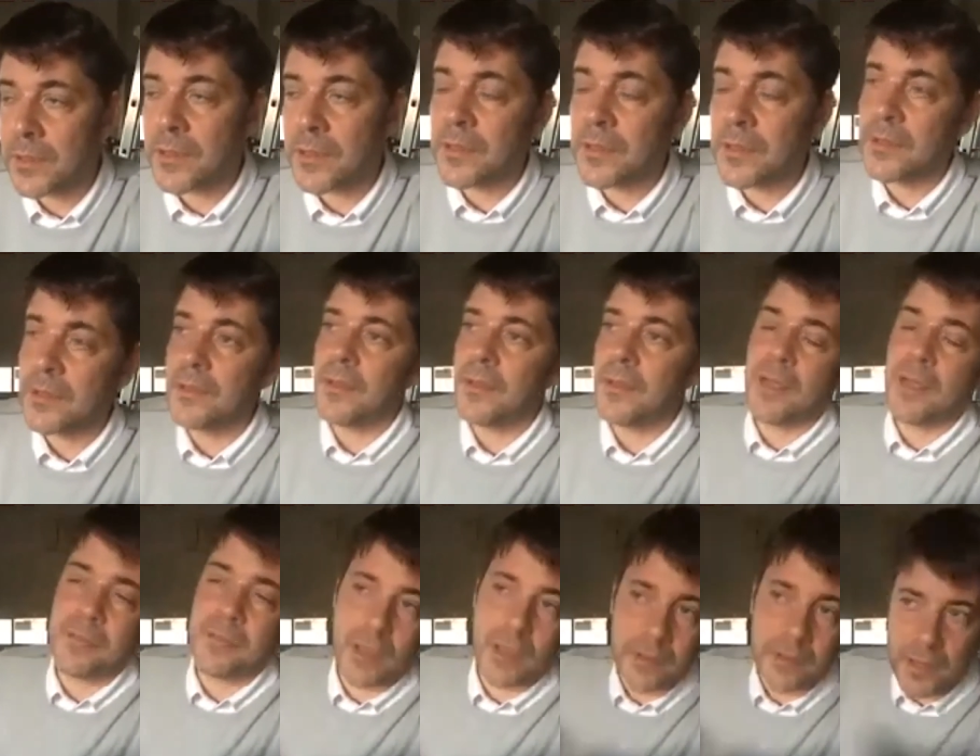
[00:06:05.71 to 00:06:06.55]
I, uh,
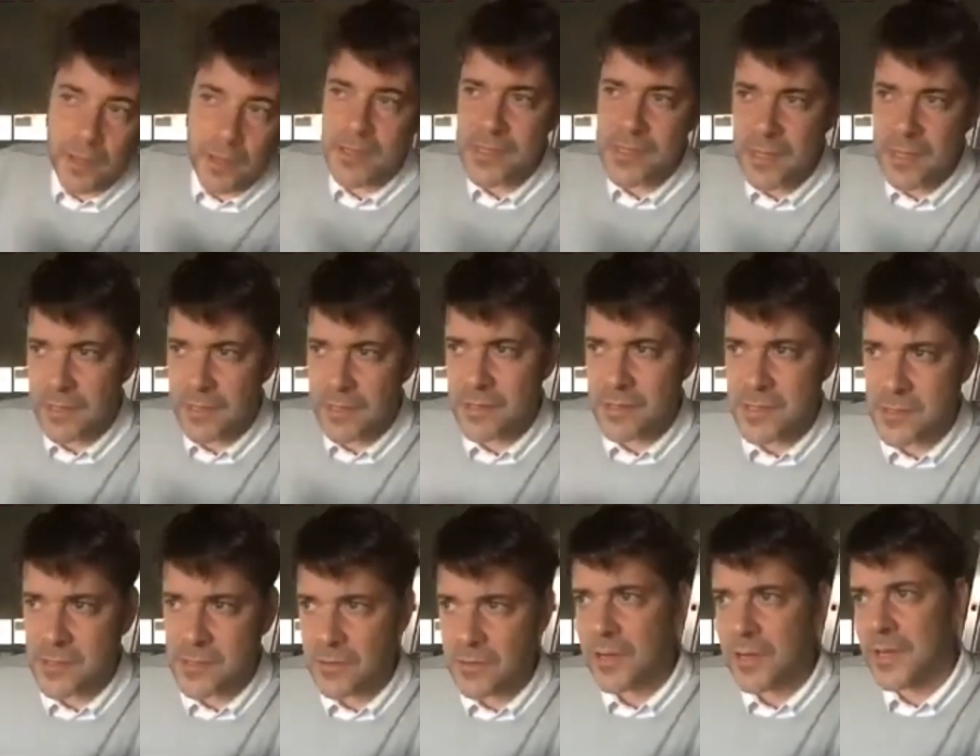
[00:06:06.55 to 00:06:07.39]
would say the
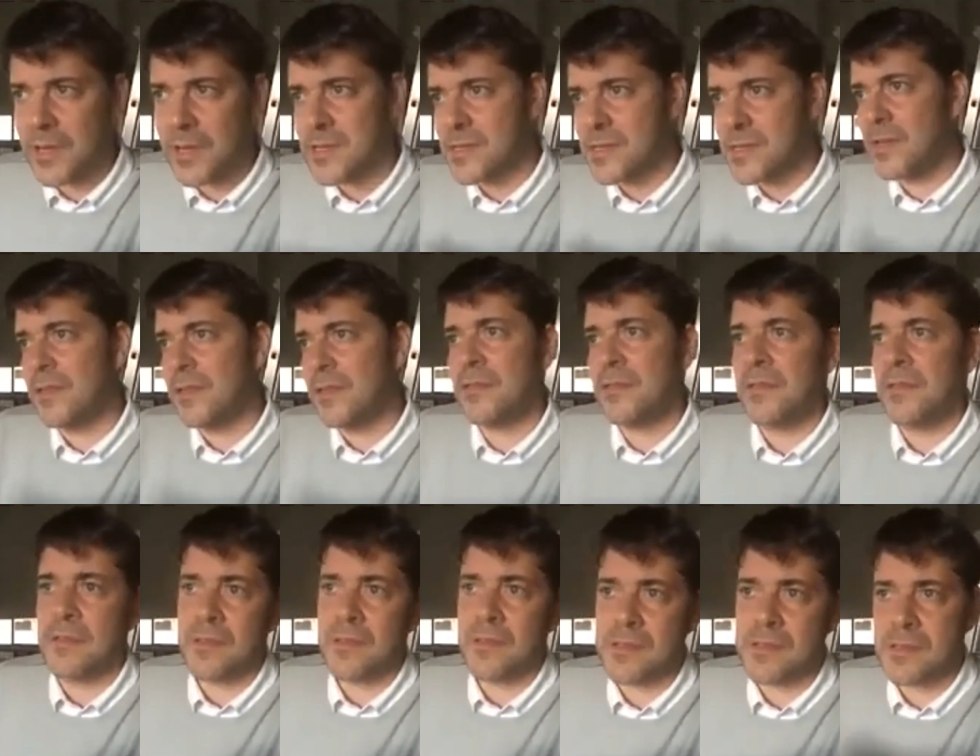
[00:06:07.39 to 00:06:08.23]
story is that
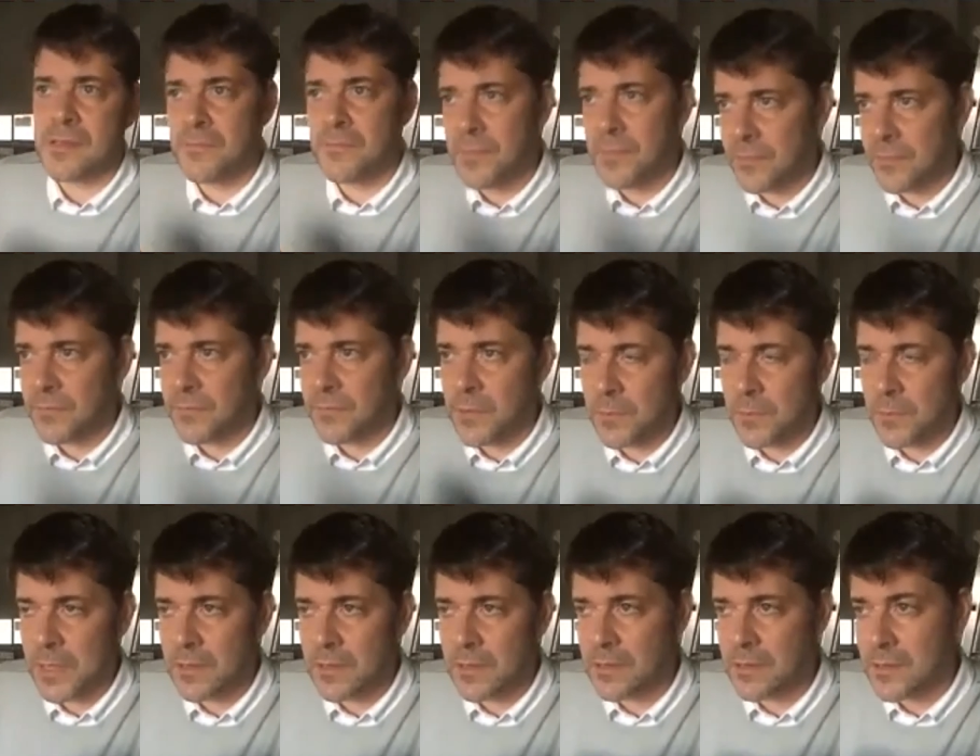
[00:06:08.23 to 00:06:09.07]
it's we, we,
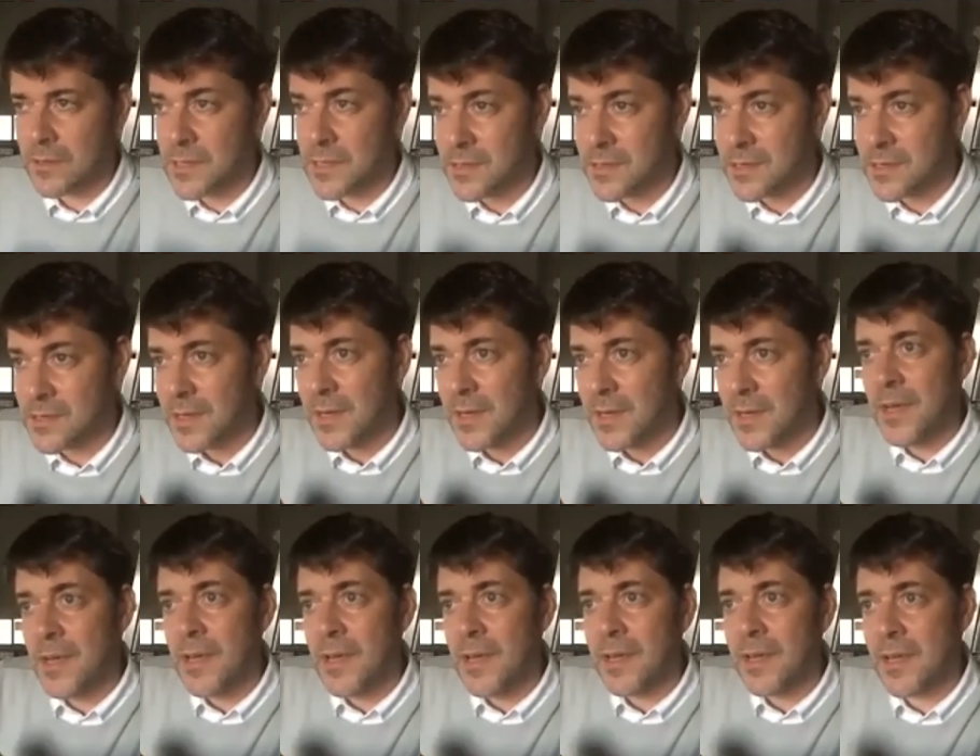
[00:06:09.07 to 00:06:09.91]
meet this
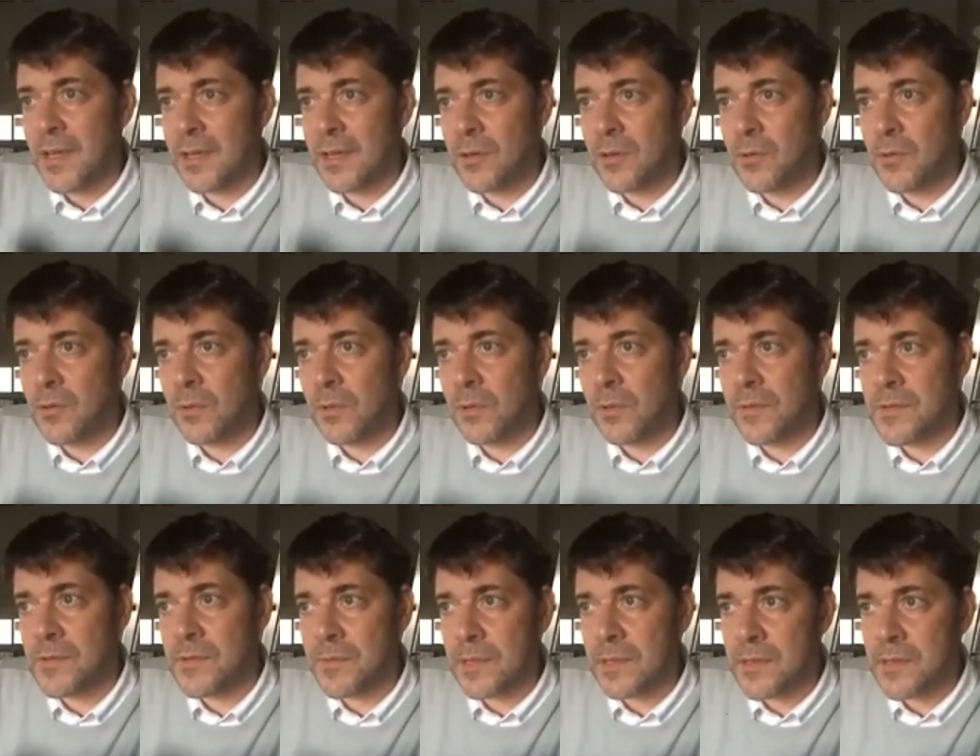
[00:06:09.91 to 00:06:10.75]
kid who
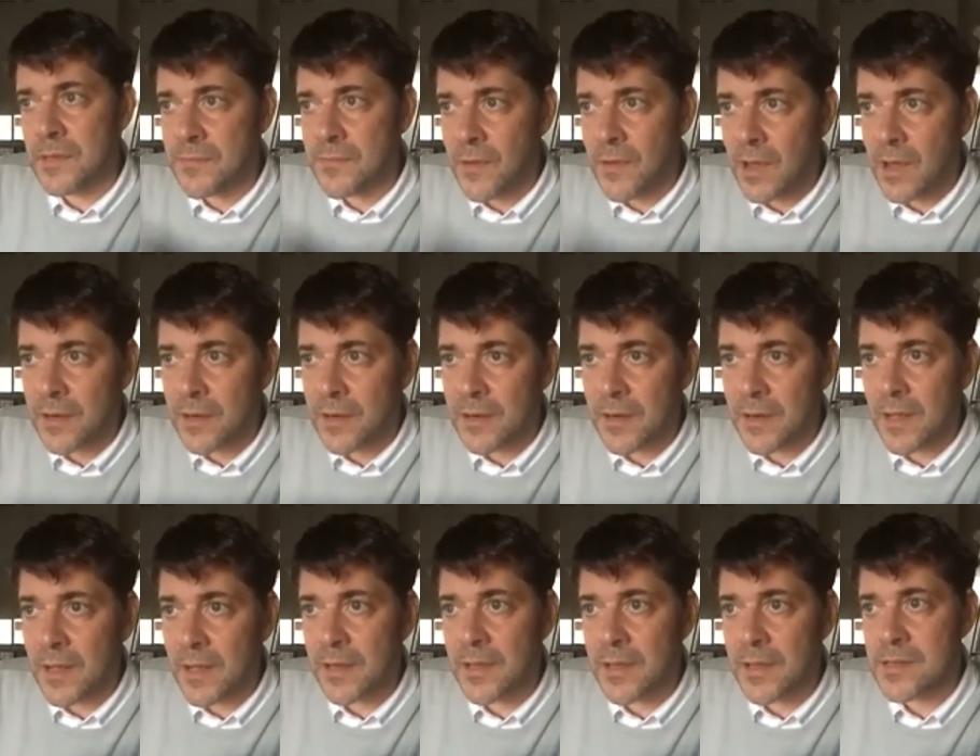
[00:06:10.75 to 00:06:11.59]
lives with his father
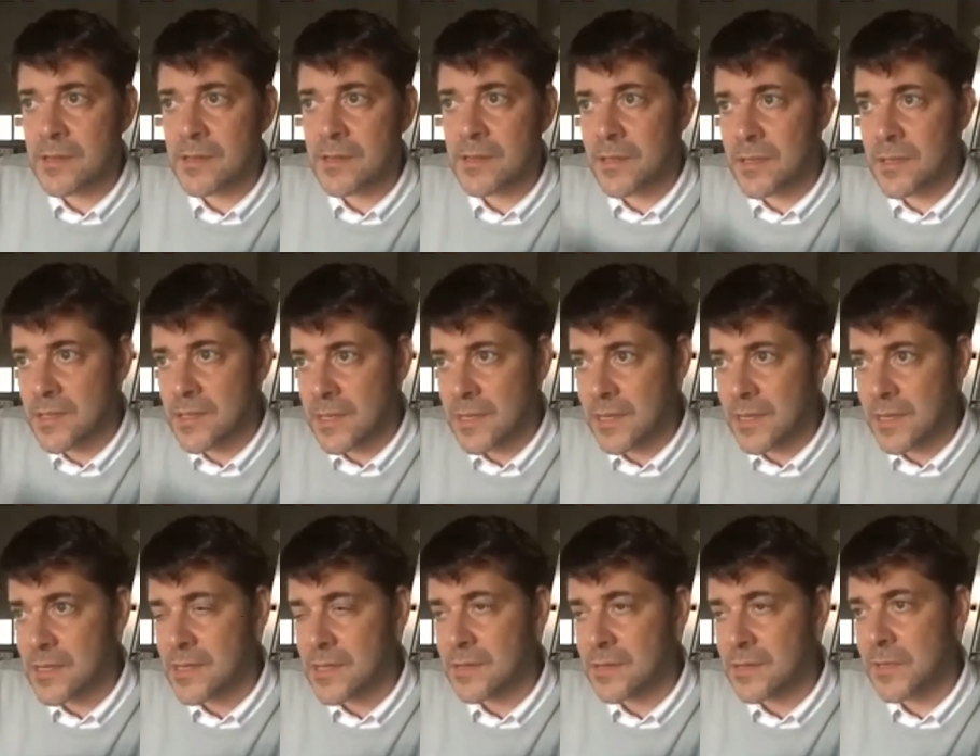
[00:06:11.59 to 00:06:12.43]
and has the
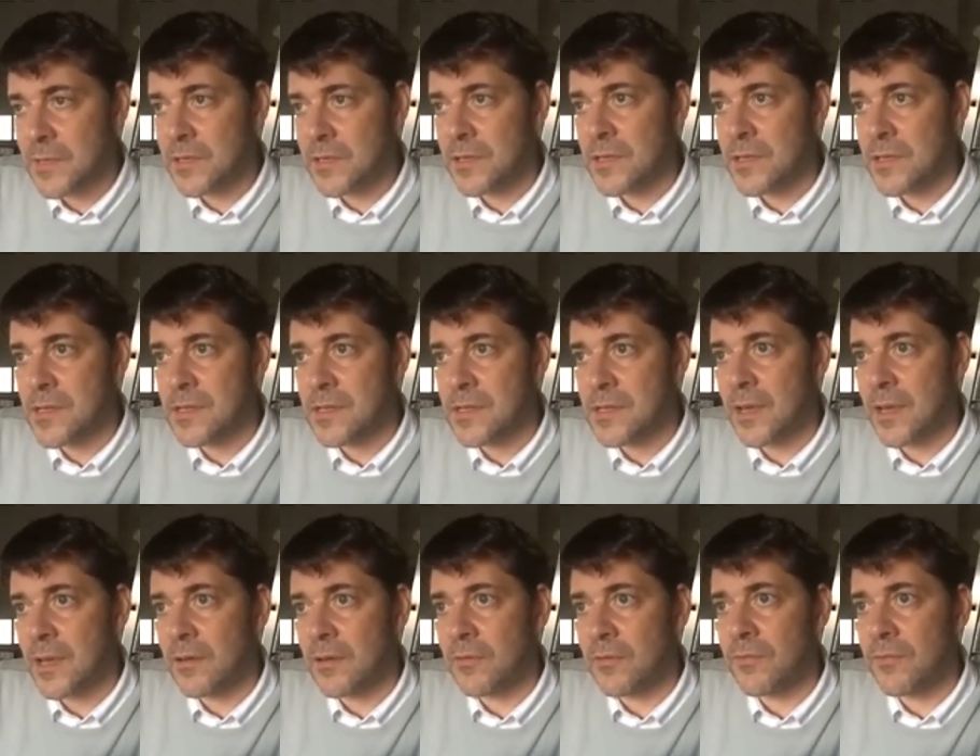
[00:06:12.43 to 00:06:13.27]
disease, which is
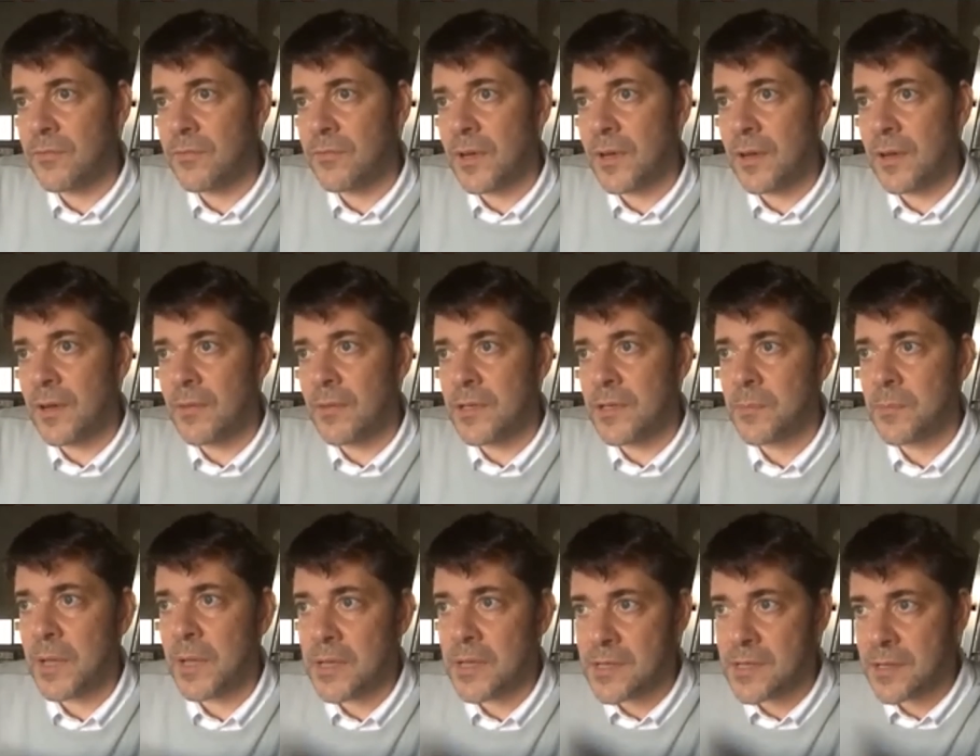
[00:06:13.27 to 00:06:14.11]
kind of uh, which
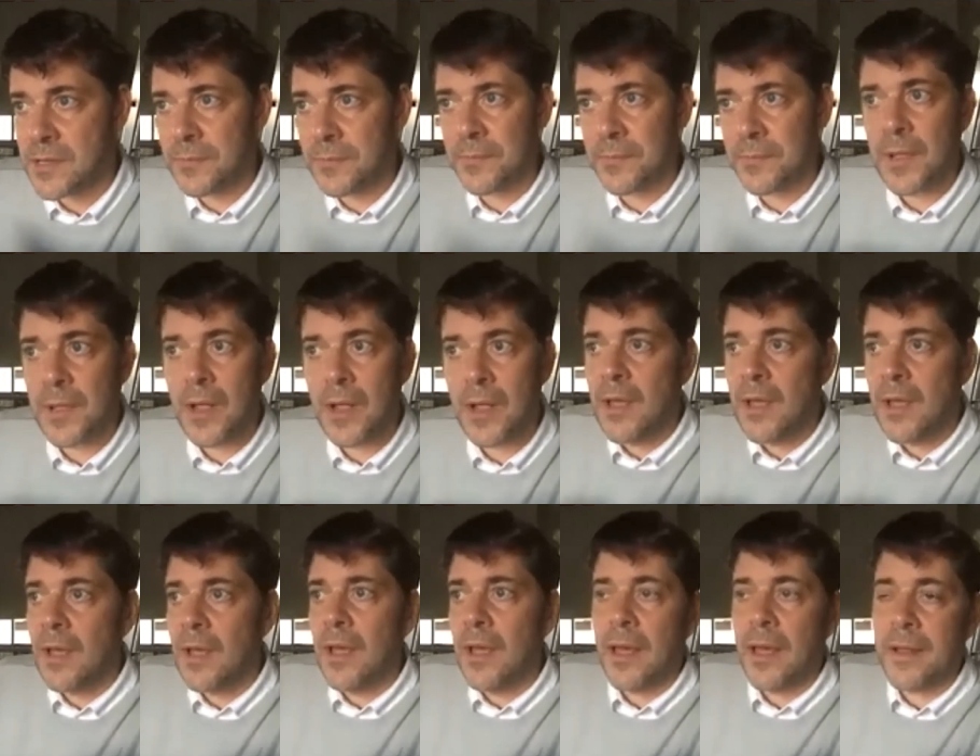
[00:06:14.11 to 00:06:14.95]
makes him
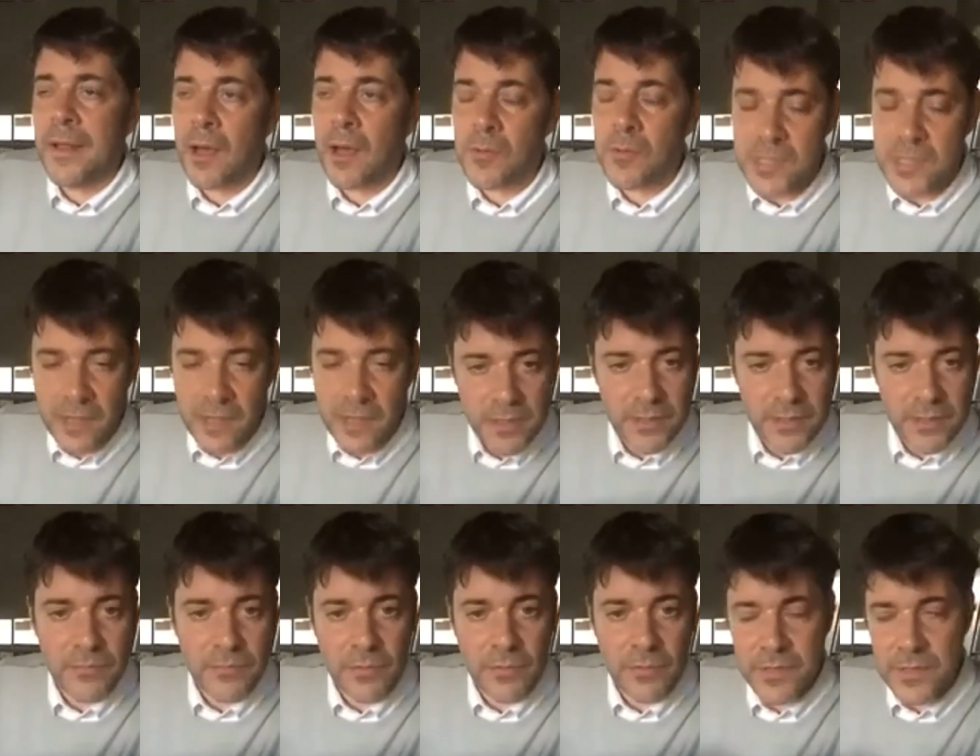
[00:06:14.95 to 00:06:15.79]
an outsider
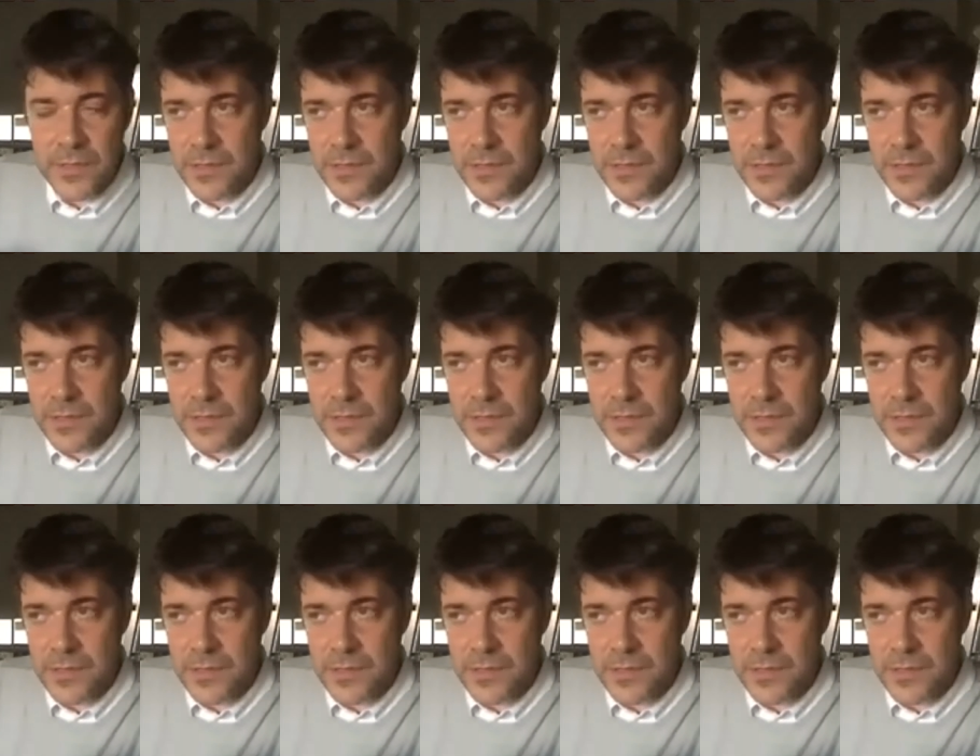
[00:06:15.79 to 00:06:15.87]
for the